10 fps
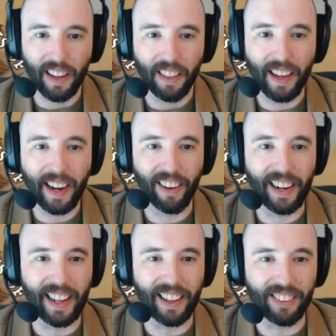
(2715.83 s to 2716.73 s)
There
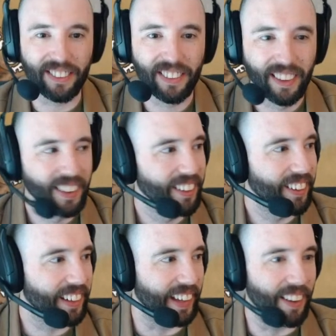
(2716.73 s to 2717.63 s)
it is.
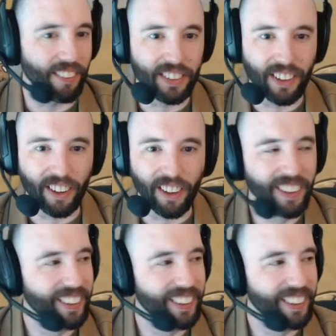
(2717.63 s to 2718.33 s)
Look at that one, y'all.